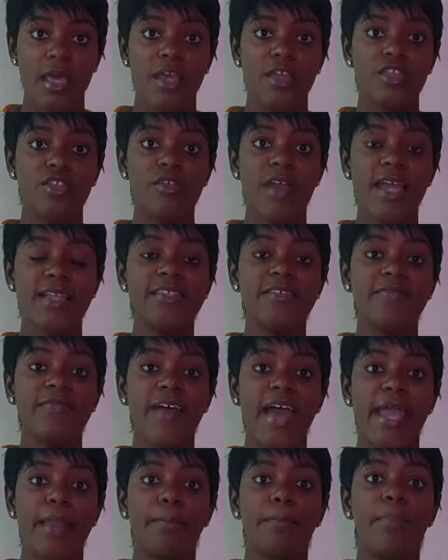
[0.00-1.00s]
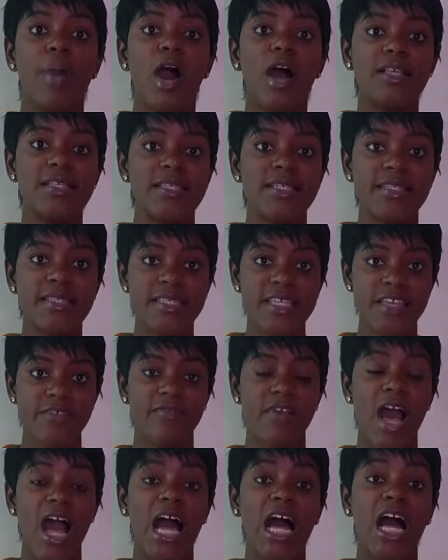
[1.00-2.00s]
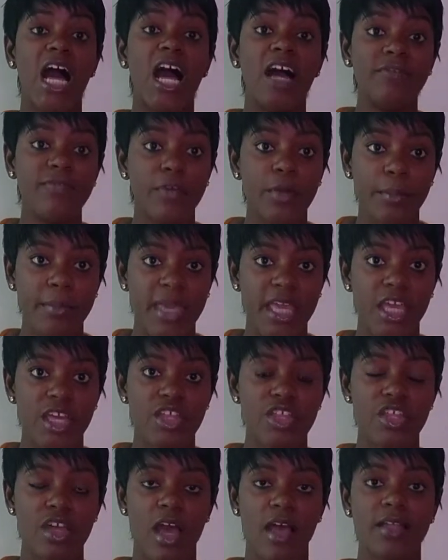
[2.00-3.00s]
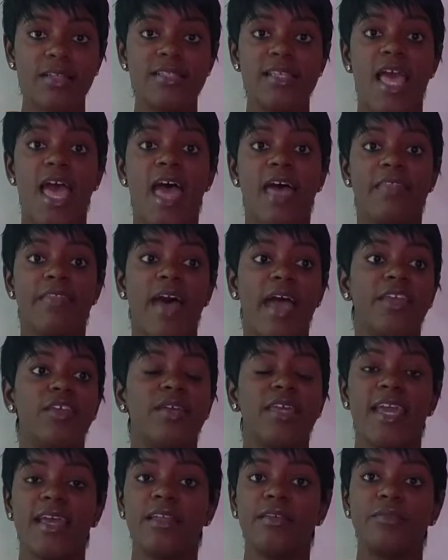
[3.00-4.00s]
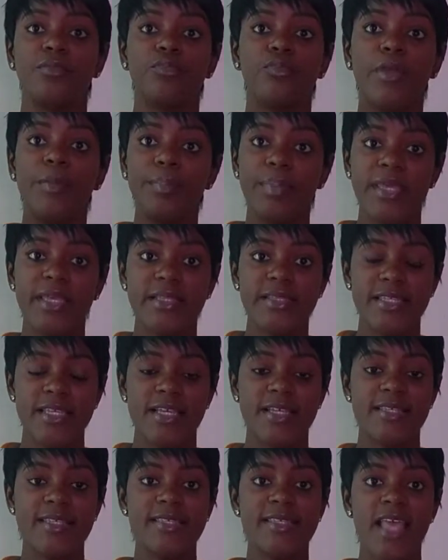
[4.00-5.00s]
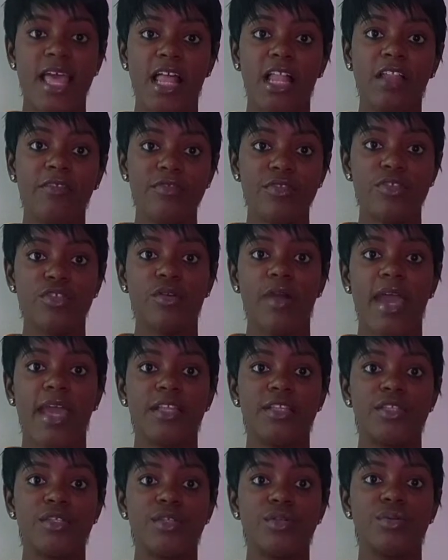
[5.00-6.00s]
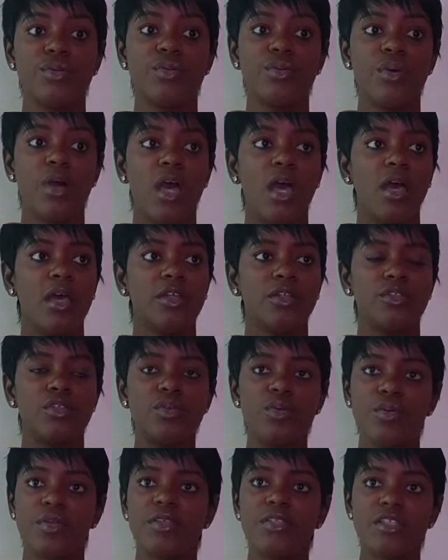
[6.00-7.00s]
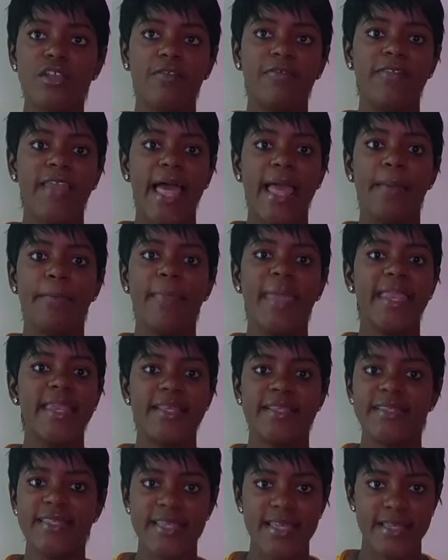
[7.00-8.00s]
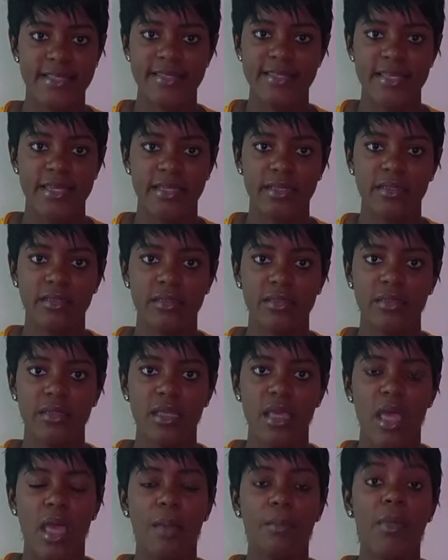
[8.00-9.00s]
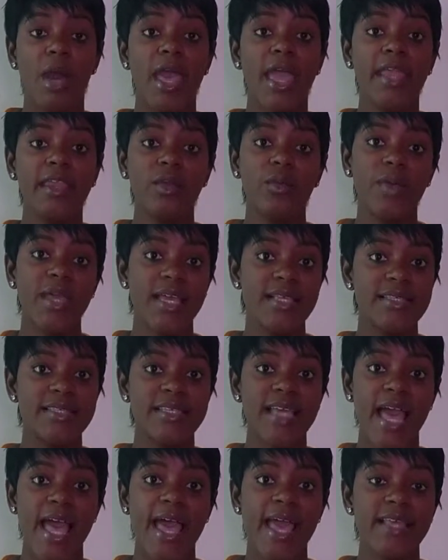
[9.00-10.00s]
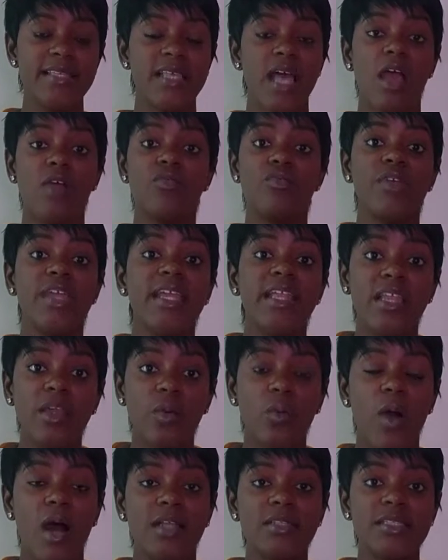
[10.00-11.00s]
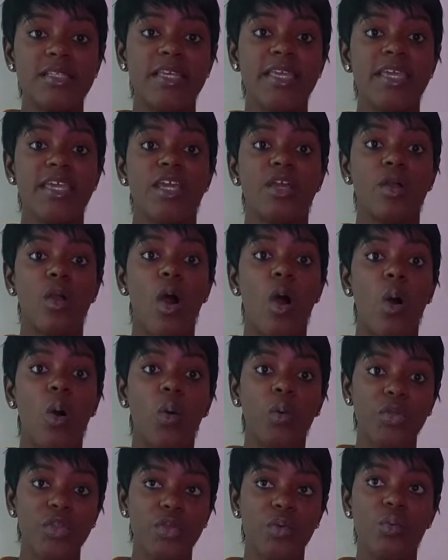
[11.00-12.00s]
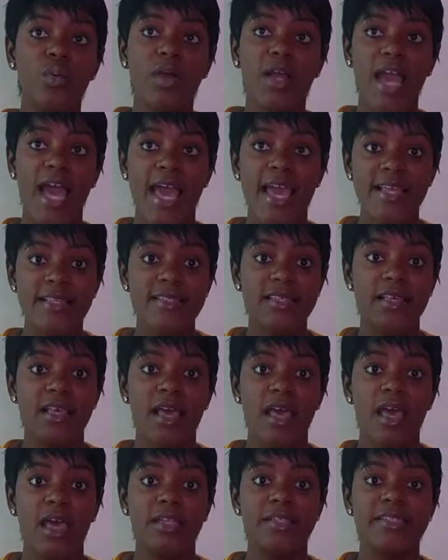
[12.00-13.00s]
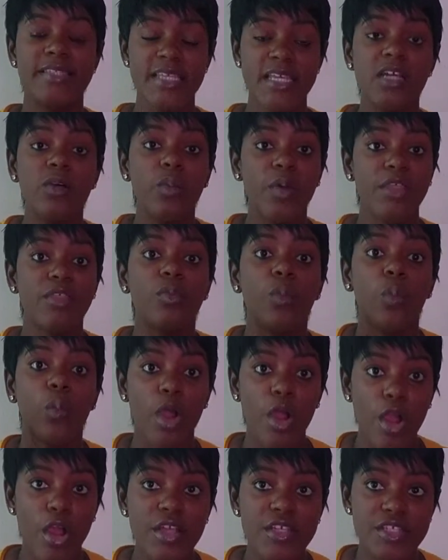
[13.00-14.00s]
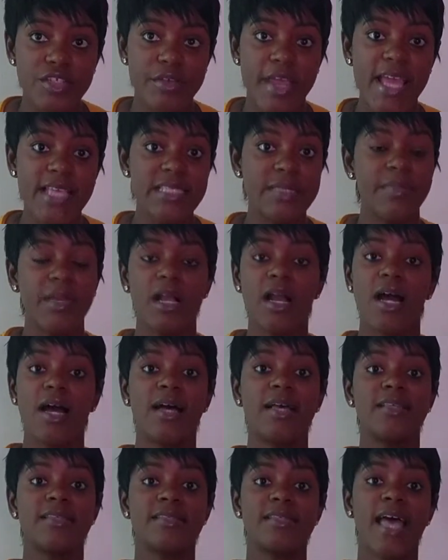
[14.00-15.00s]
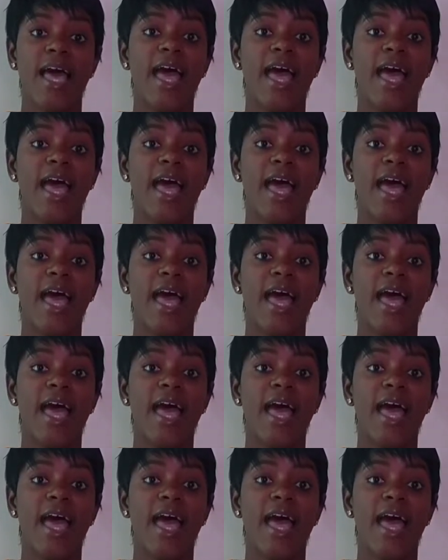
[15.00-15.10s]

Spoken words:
try to find positive affirmations that you can repeat to yourself. Try to do stuff like meditating. But anyways, guys, I really want to hear how you guys deal with work stress, because